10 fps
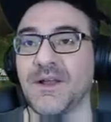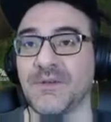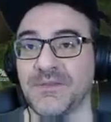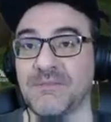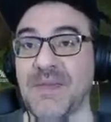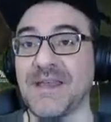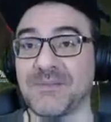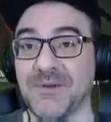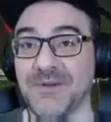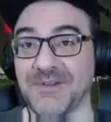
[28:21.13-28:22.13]
Oh,
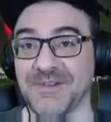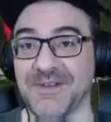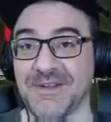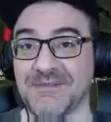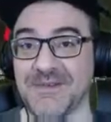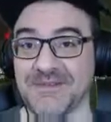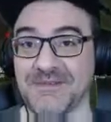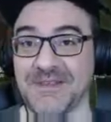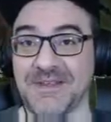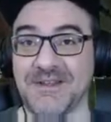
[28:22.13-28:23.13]
Spazpole is talking mess
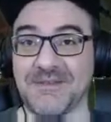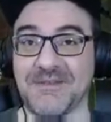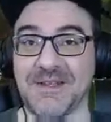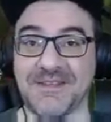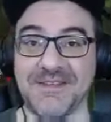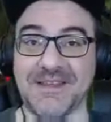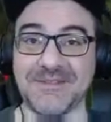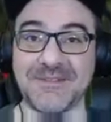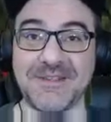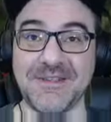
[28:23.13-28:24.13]
about the Aquabats. Is that
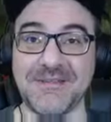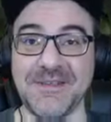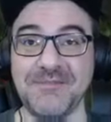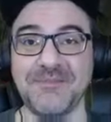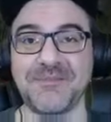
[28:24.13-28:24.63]
what you're telling me?